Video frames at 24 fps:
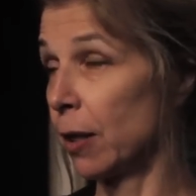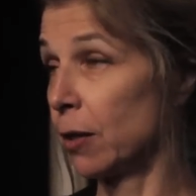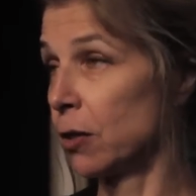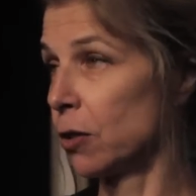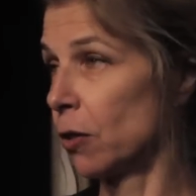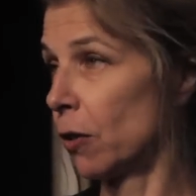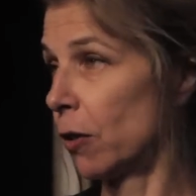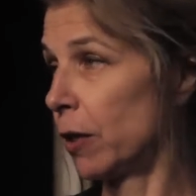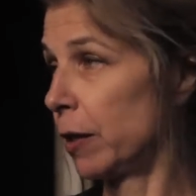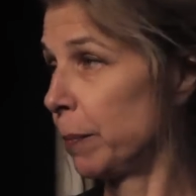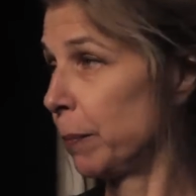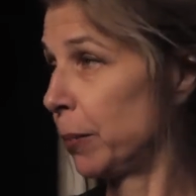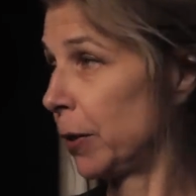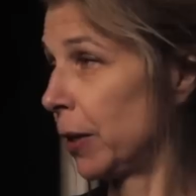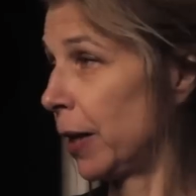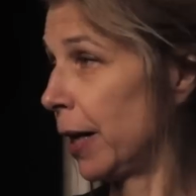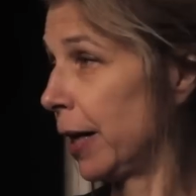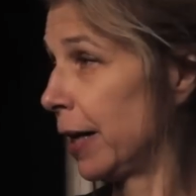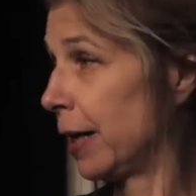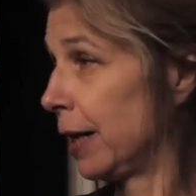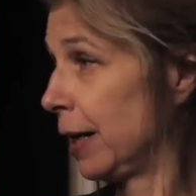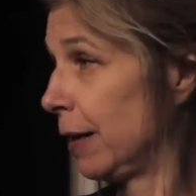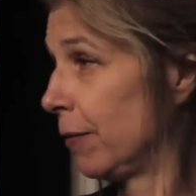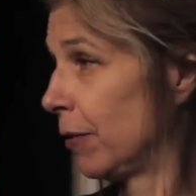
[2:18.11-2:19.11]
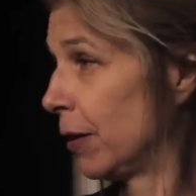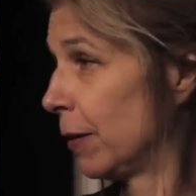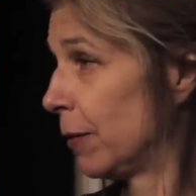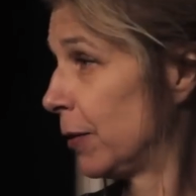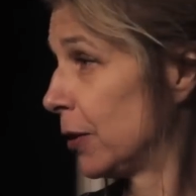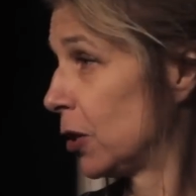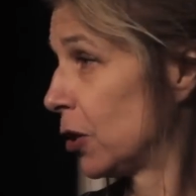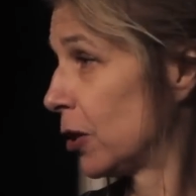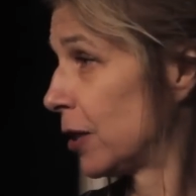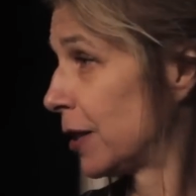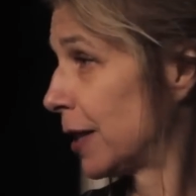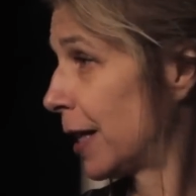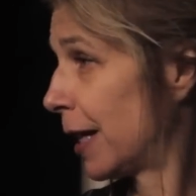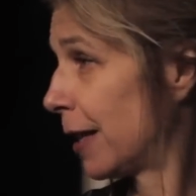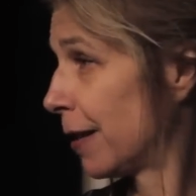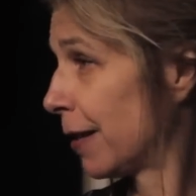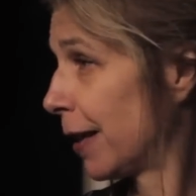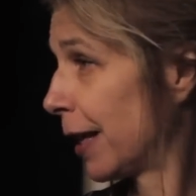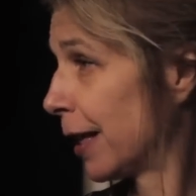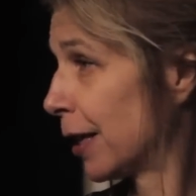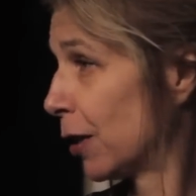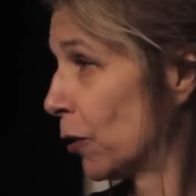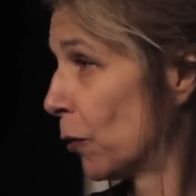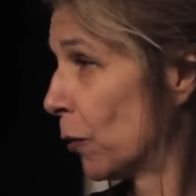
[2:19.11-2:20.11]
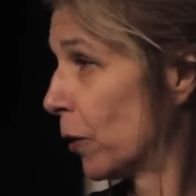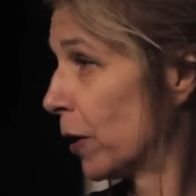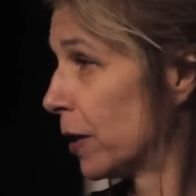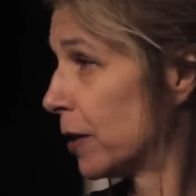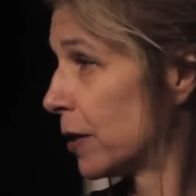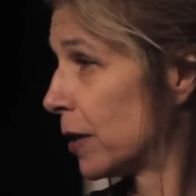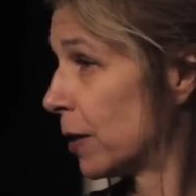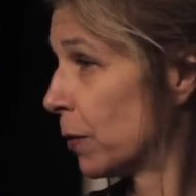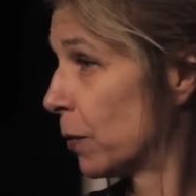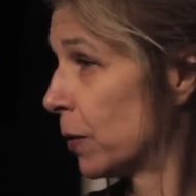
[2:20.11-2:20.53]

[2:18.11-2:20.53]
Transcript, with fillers: guitar and play it, even if it just sounded like noise.